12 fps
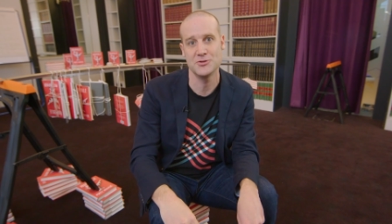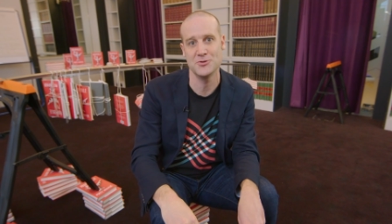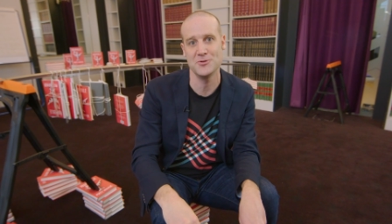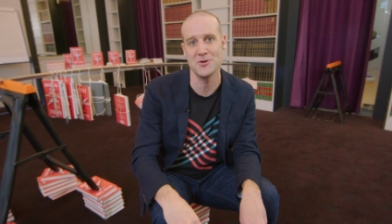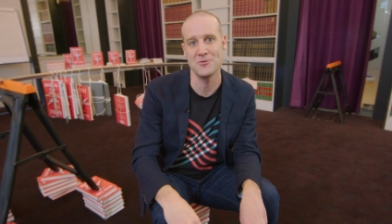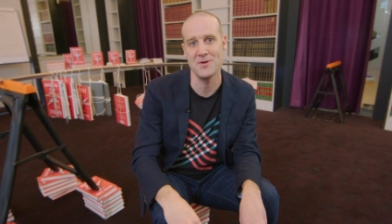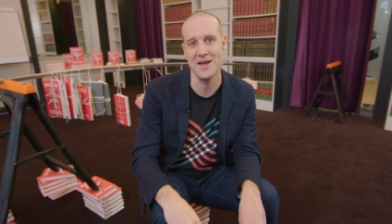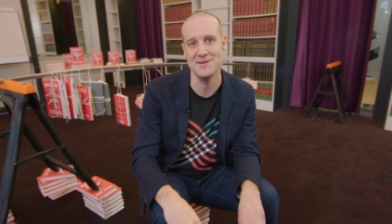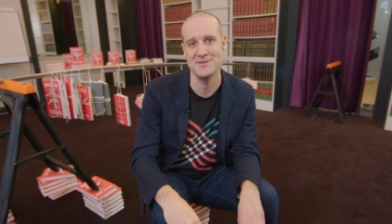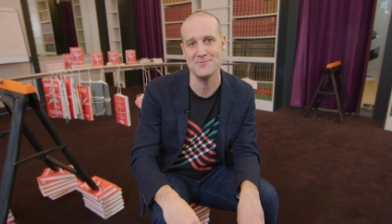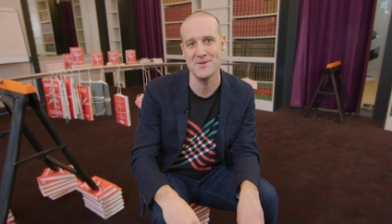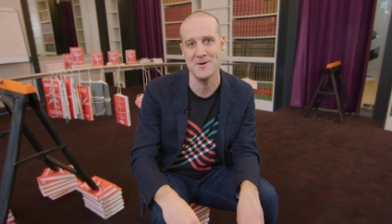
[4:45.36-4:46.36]

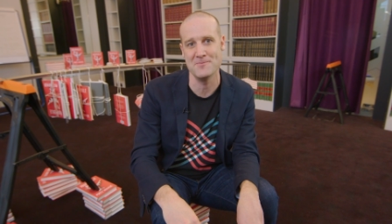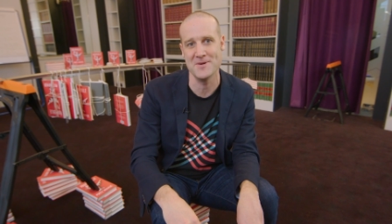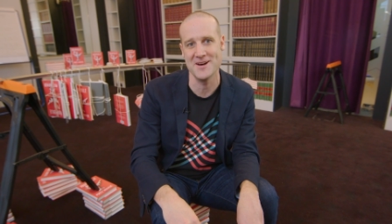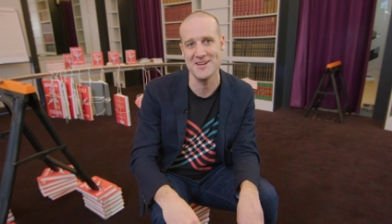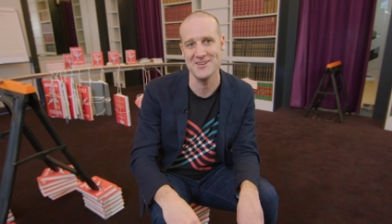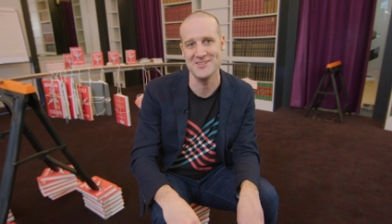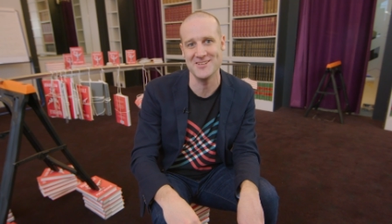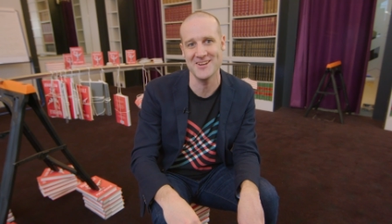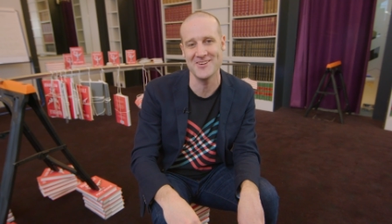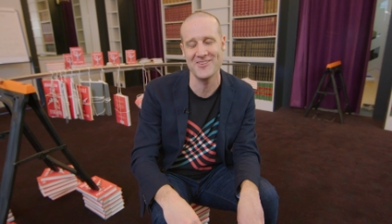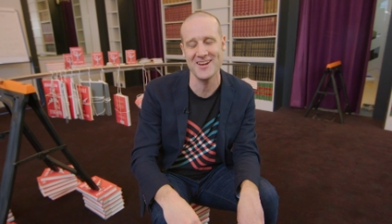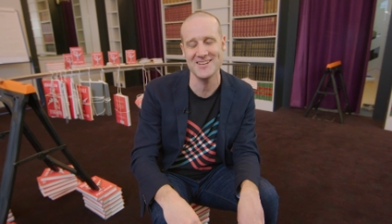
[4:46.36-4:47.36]
pseudo-random number
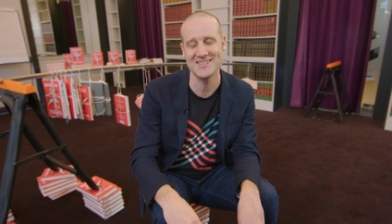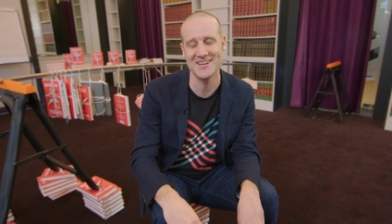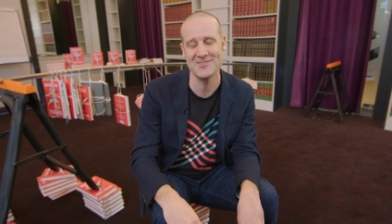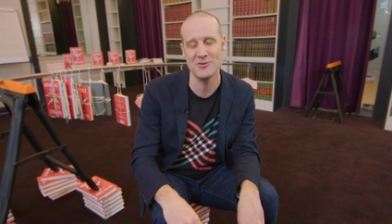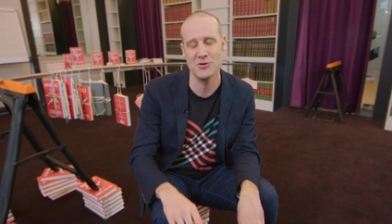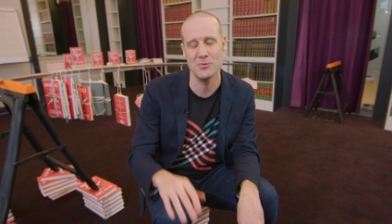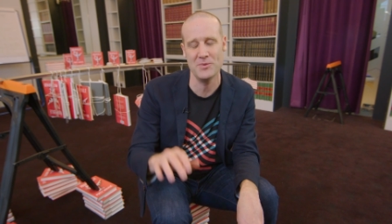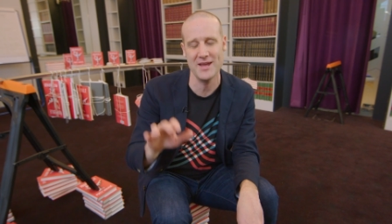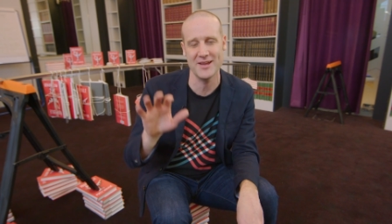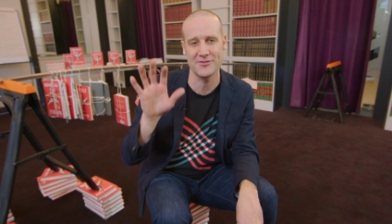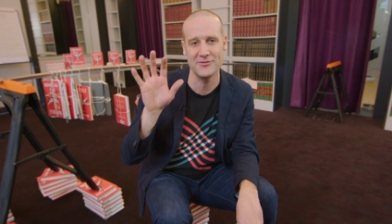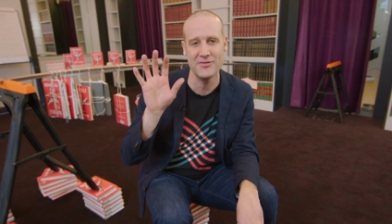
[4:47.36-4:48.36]
generator. We will
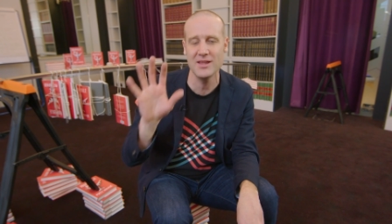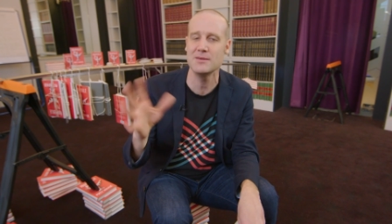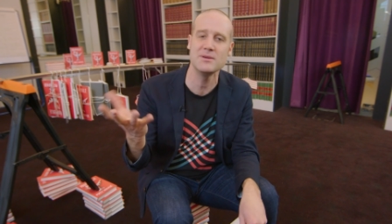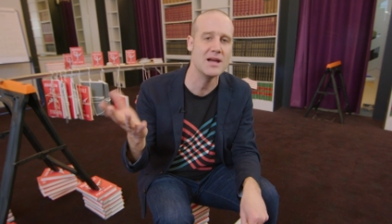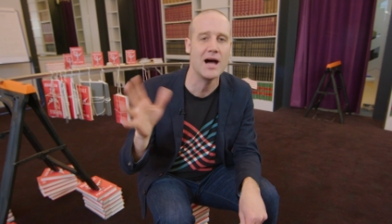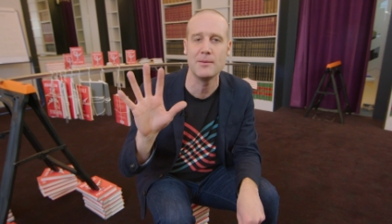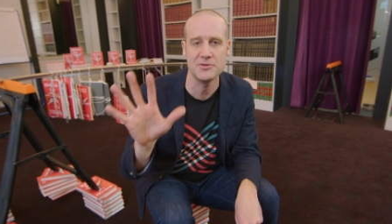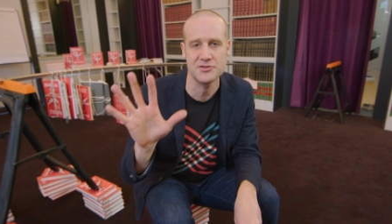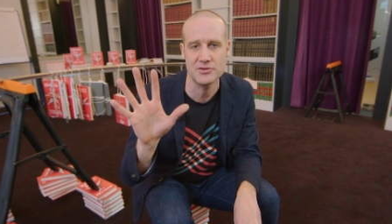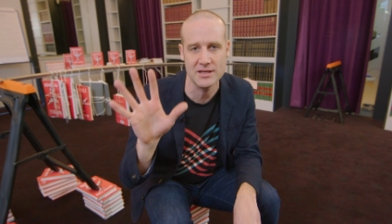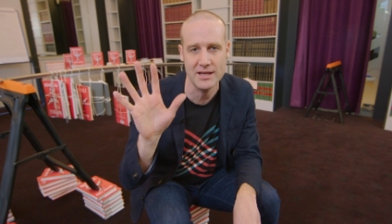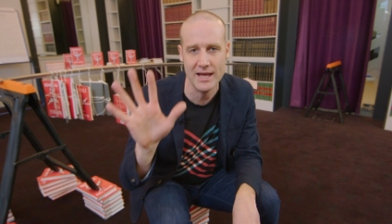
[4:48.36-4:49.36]
pick five, that'll be
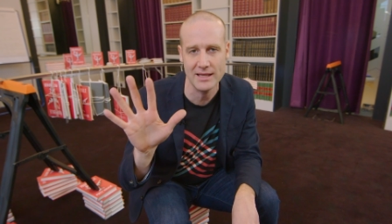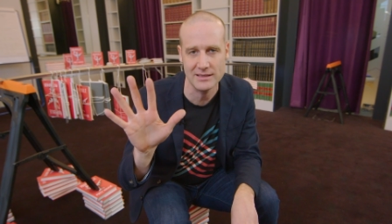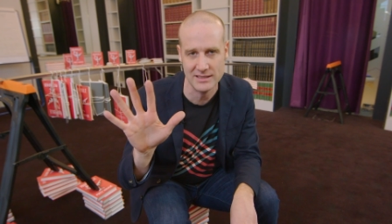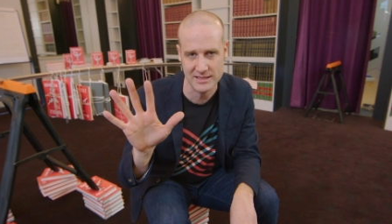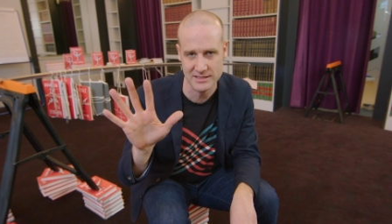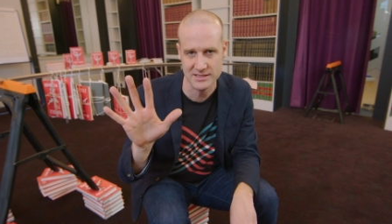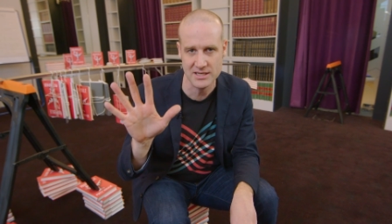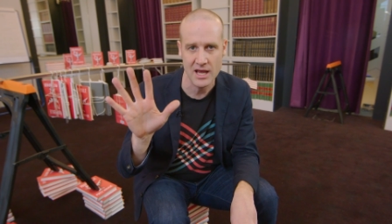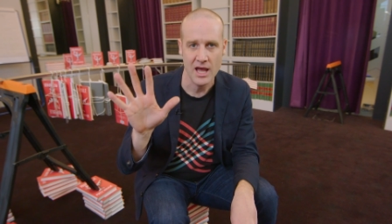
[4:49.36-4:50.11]
arbitrary at least,